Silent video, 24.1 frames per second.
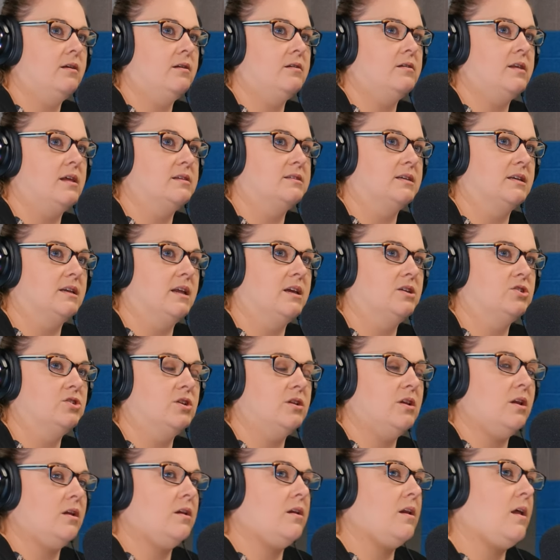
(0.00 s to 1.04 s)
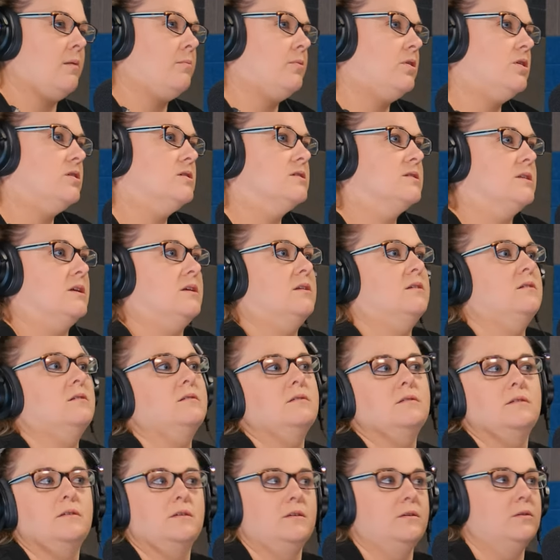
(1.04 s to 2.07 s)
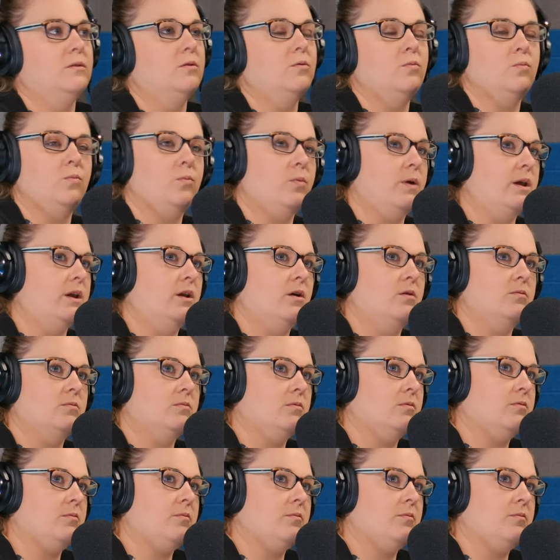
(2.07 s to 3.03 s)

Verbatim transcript: designation numbers, and we don't